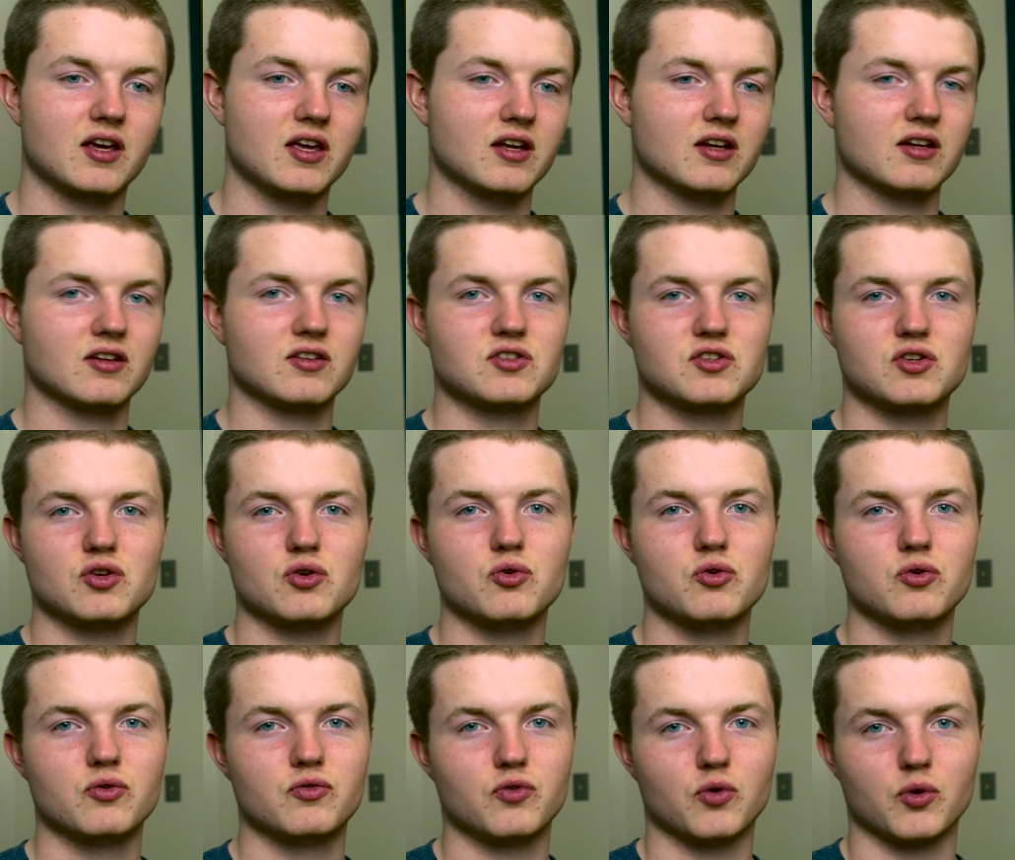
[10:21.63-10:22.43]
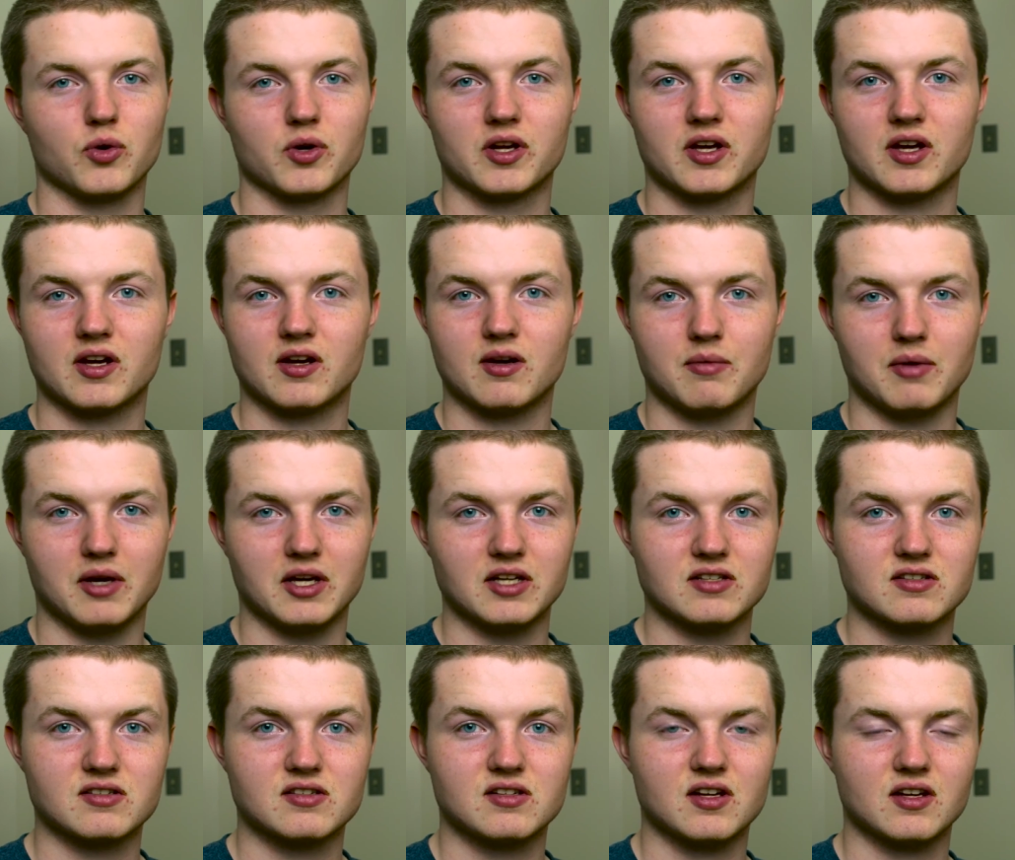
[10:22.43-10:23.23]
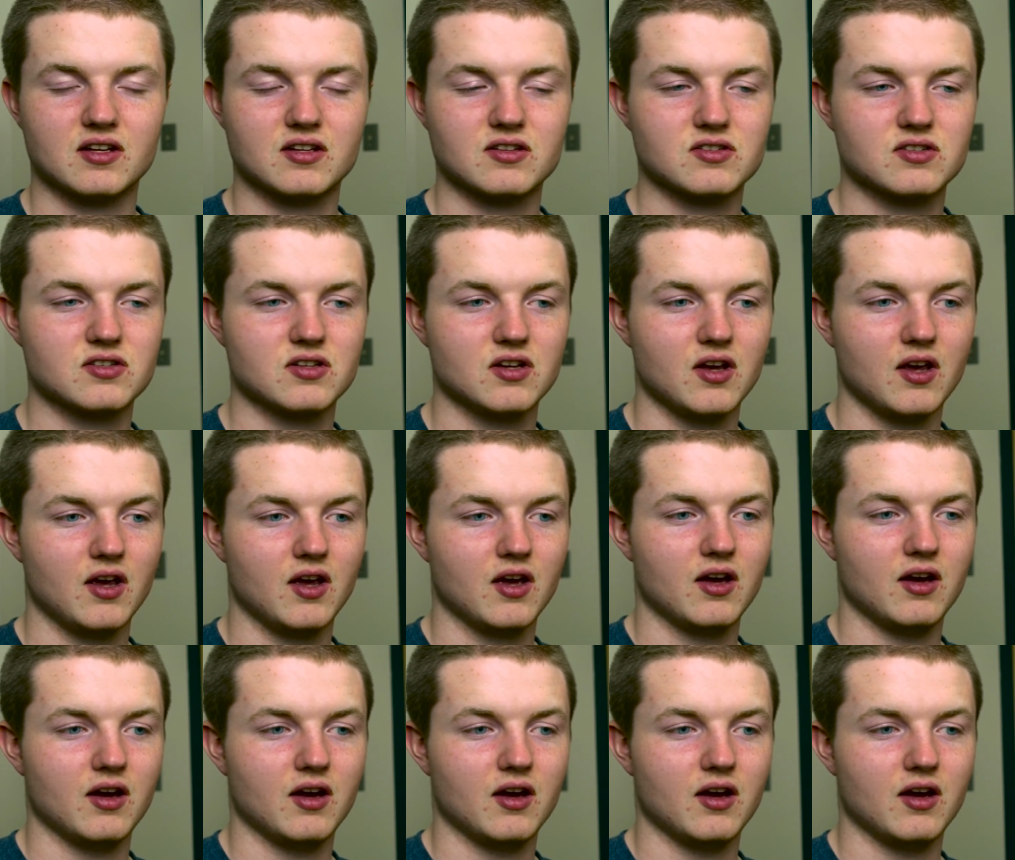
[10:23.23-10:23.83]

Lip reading: Getting 2 4 gigabyte sticks